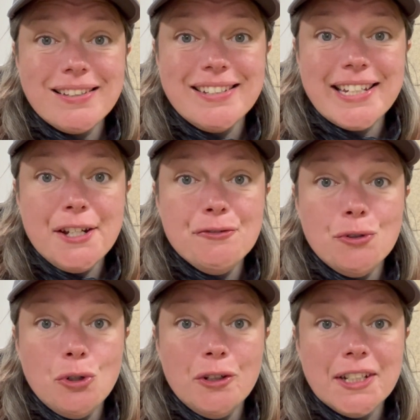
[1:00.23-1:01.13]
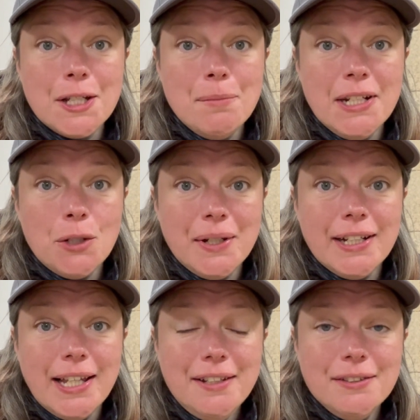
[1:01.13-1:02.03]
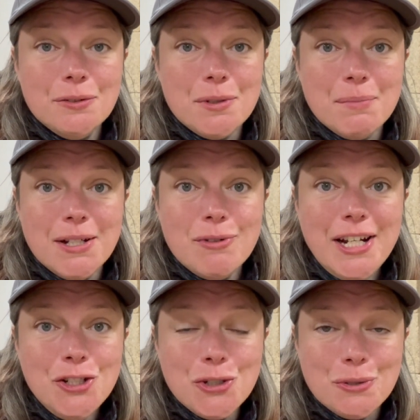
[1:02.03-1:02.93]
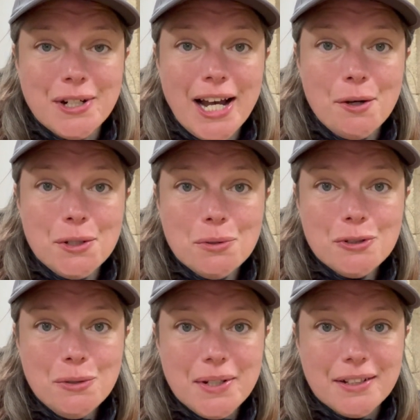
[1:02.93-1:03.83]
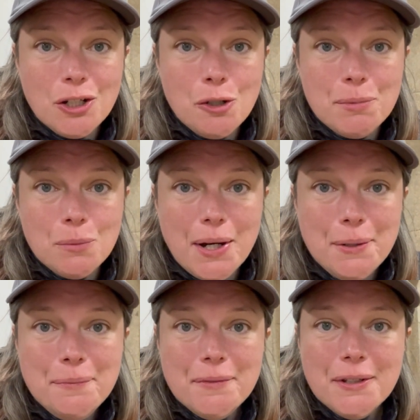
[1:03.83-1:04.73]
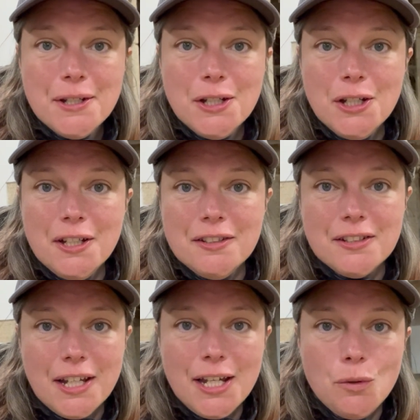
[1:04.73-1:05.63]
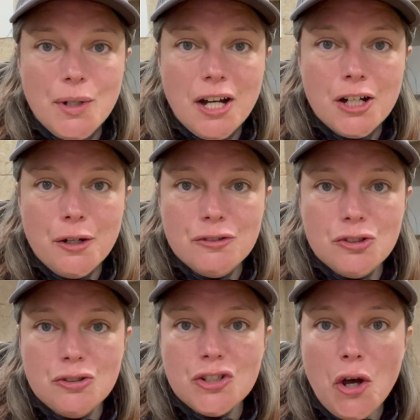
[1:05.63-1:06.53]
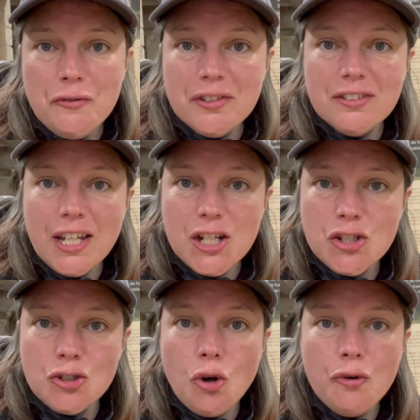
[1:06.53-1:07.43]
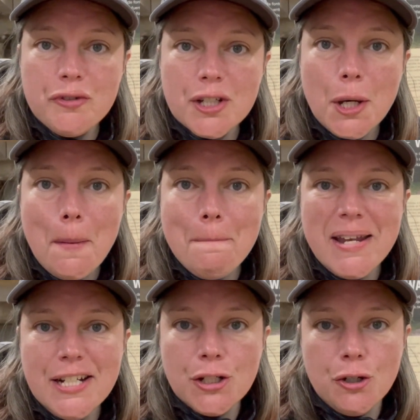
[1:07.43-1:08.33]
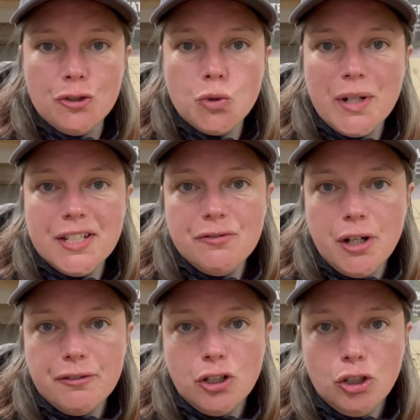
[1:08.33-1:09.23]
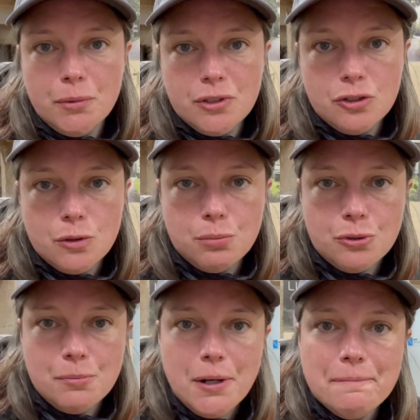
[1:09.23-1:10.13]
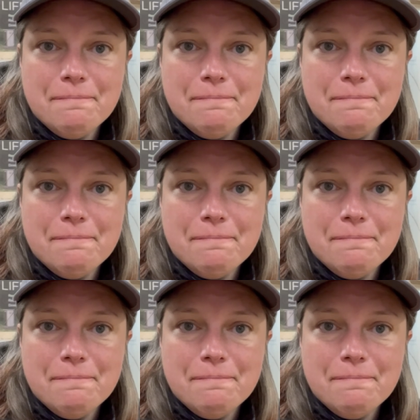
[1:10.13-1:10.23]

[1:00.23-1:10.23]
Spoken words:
to day 4 on the Camino Inglés with me, Rachel. How are you all doing? I hope you're well. Today we are going to do the toughest section of the Camino, 25 kilometers to Bruma.